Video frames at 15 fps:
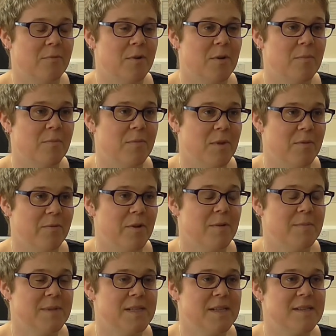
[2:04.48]
from the
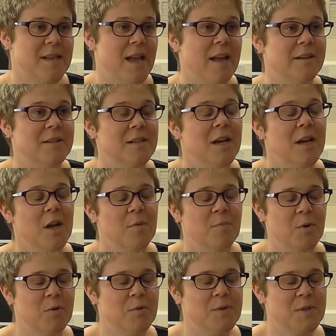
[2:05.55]
pharmacist's end,
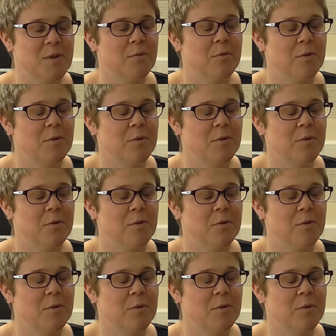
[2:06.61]
but also